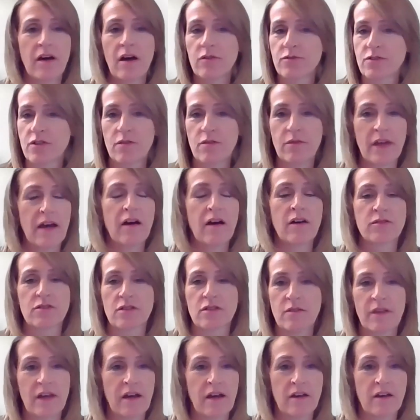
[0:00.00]
I'll do that. I'll
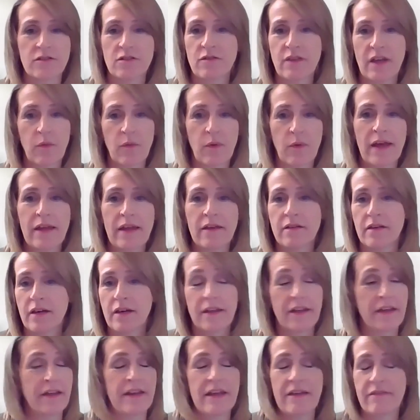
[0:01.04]
do that. I'll do that when,
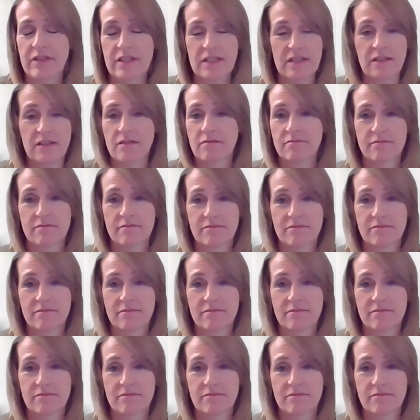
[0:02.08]
and I never did.